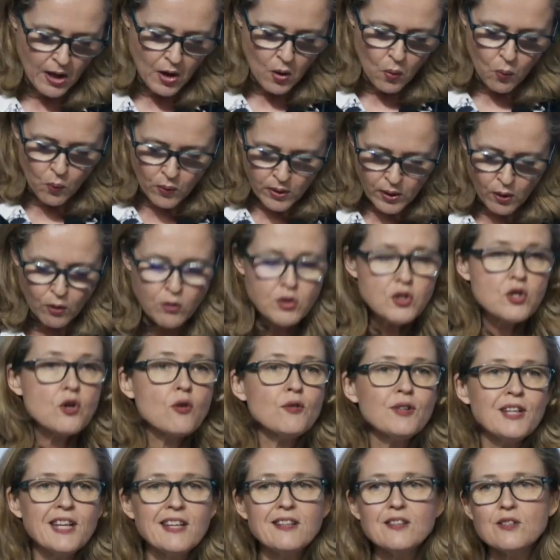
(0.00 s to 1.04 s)
We also
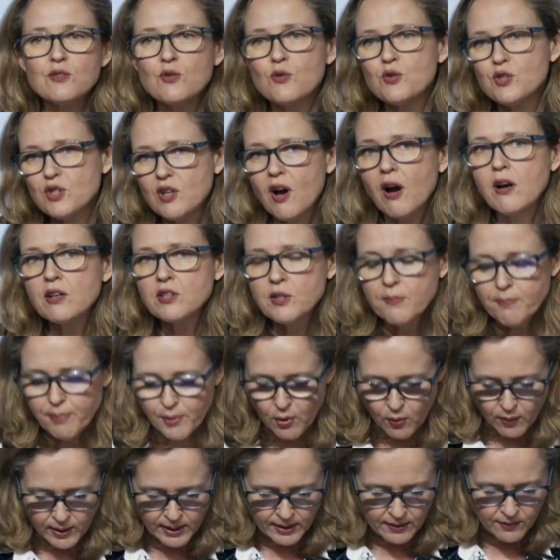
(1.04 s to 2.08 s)
need to start
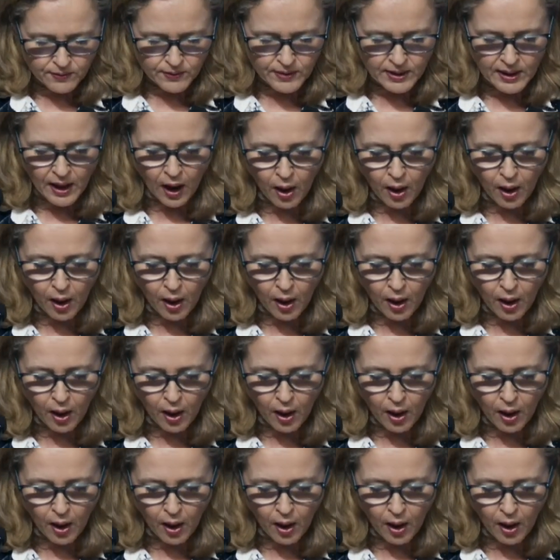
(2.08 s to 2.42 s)
deploying the